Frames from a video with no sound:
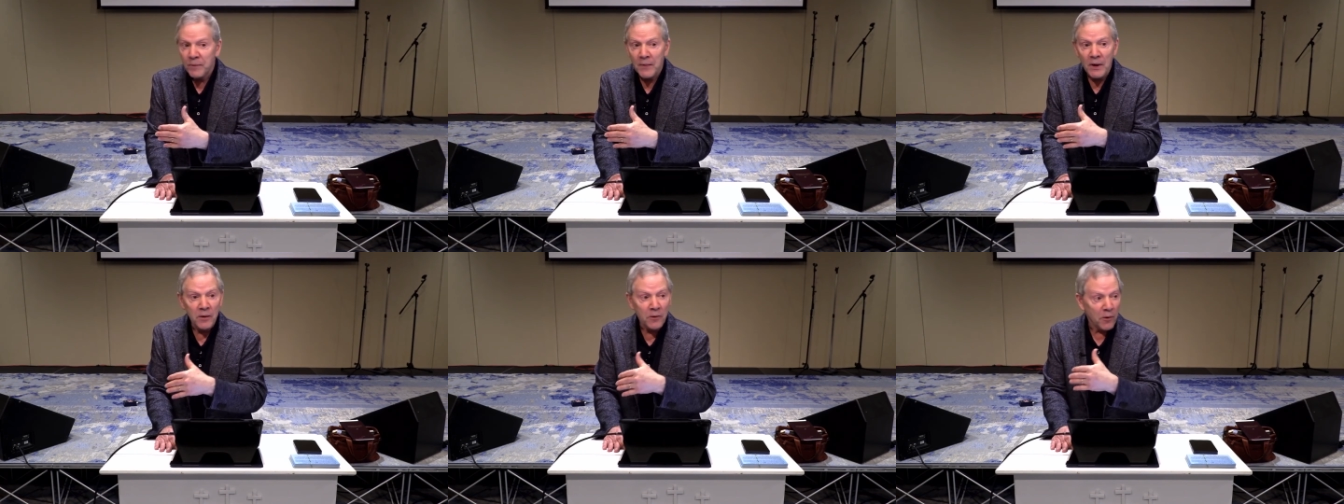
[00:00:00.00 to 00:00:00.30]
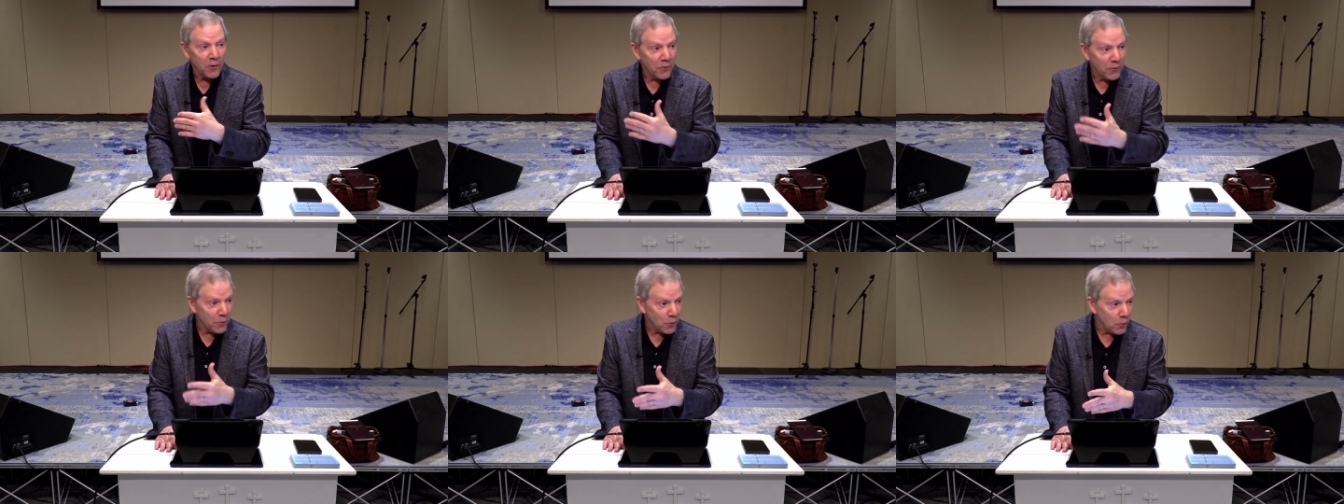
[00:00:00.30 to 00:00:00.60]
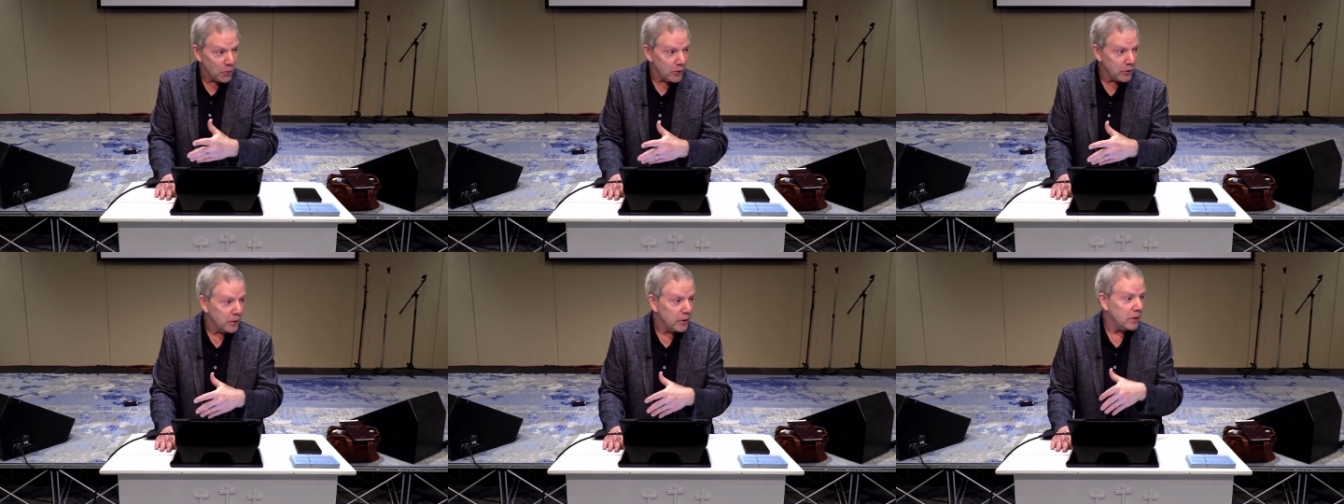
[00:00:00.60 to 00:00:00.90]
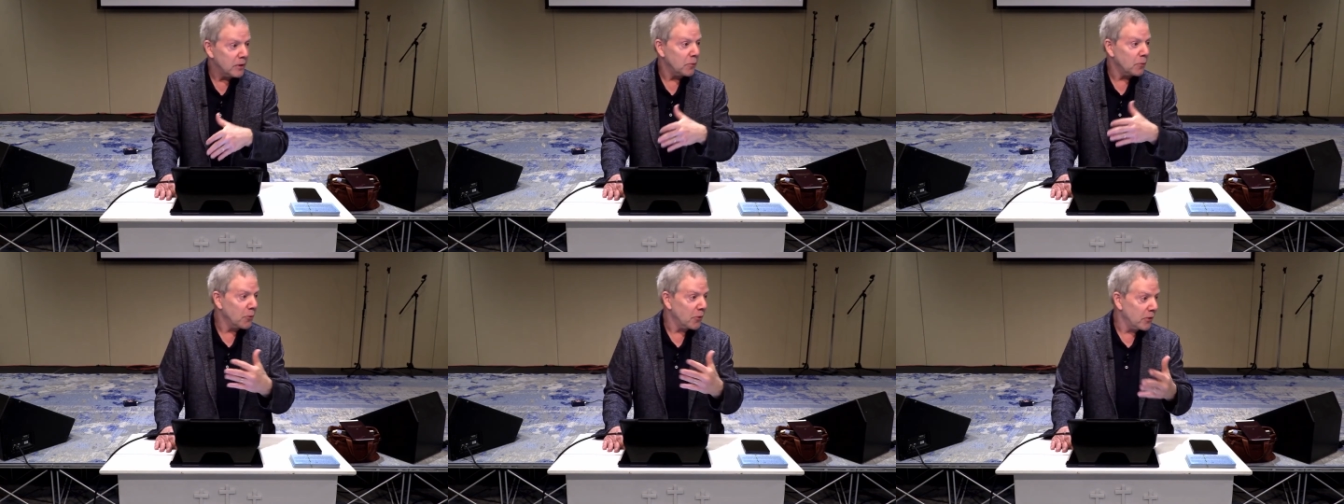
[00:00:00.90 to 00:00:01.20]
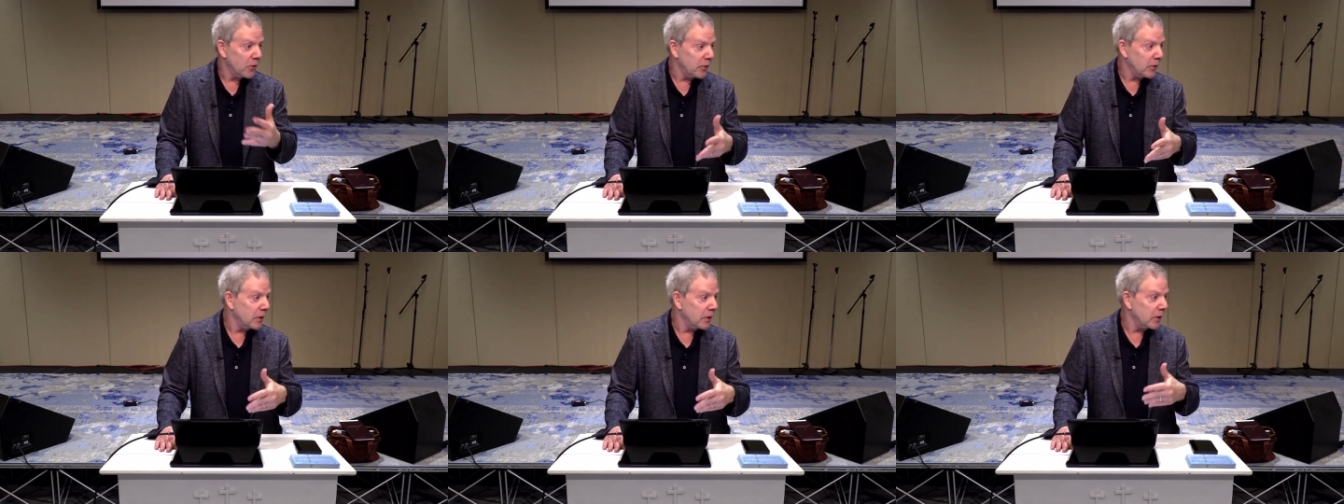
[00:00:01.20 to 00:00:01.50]
in our thoughts,
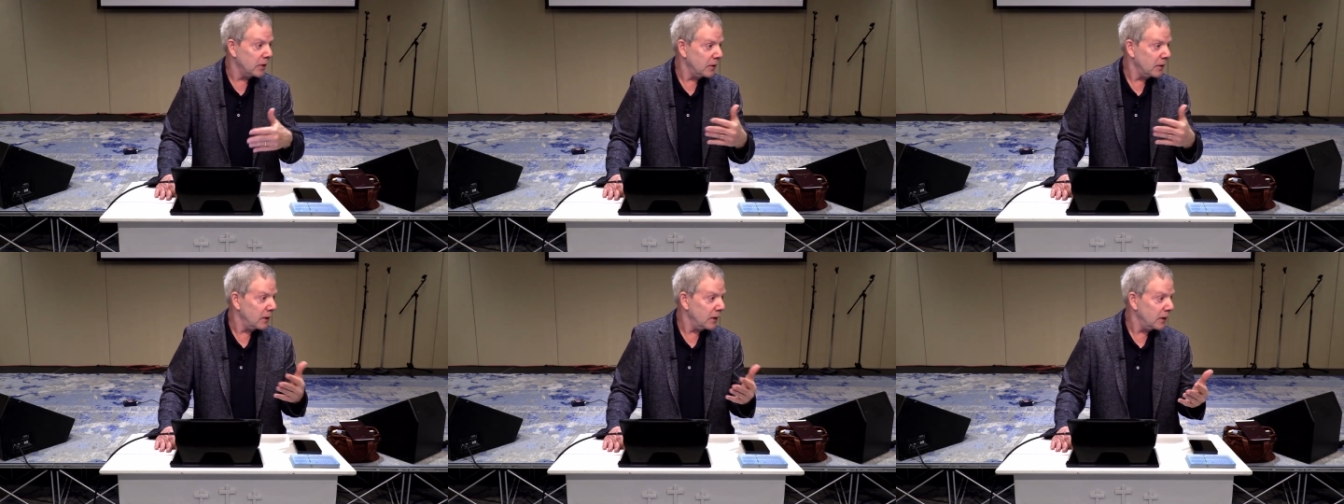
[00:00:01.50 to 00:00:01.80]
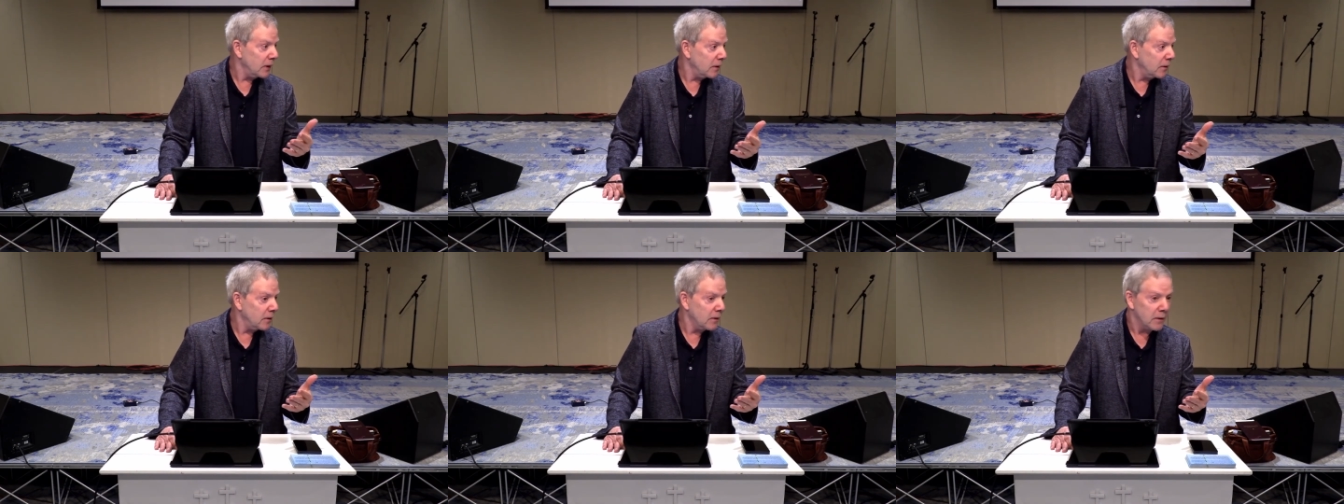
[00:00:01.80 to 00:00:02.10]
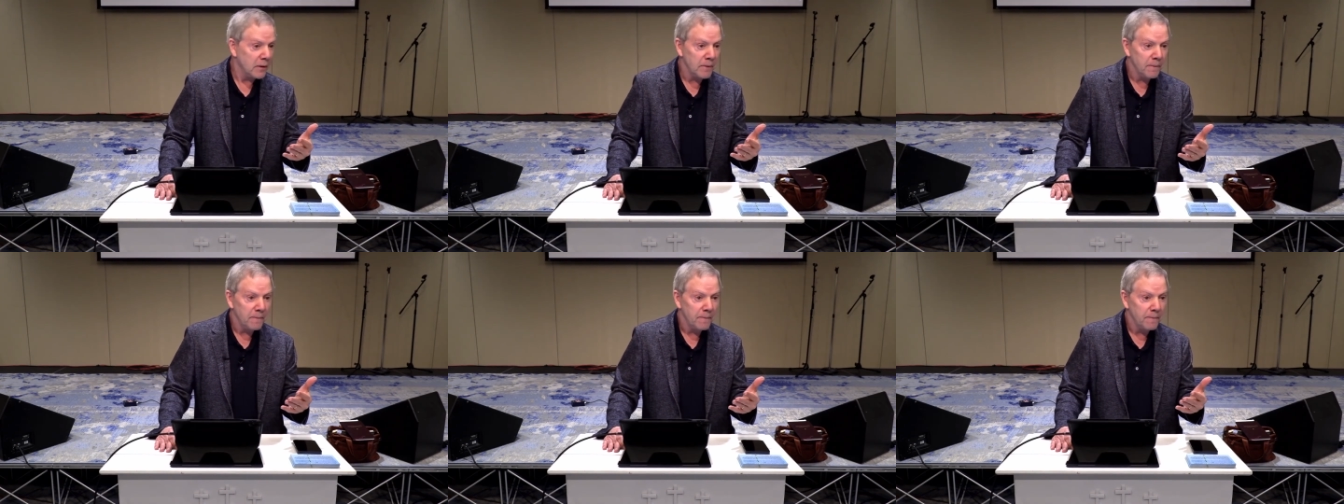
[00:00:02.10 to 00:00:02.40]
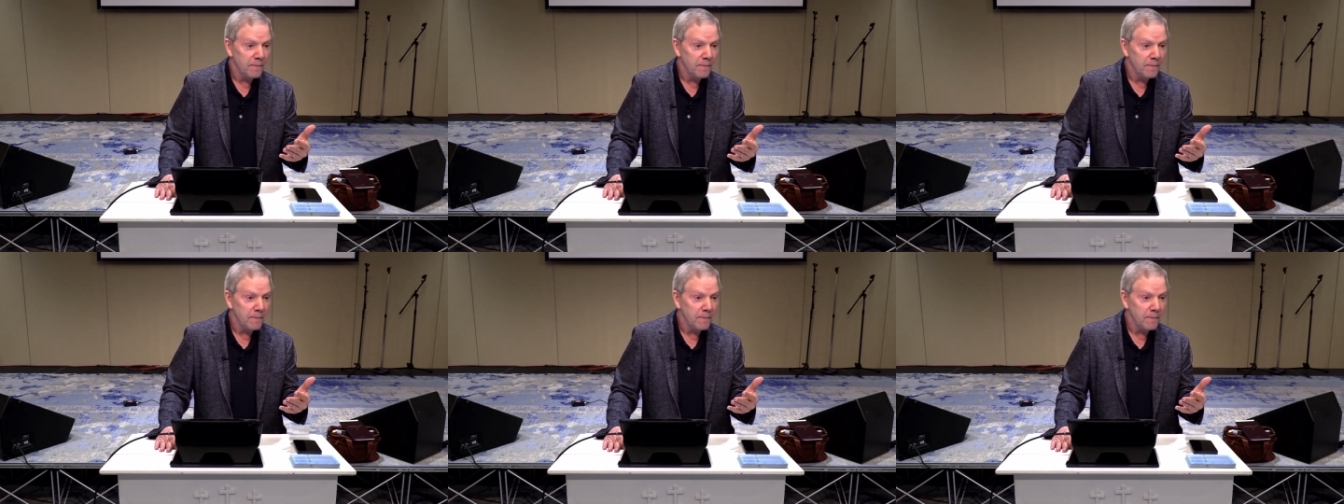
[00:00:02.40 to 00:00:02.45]
words, and deeds,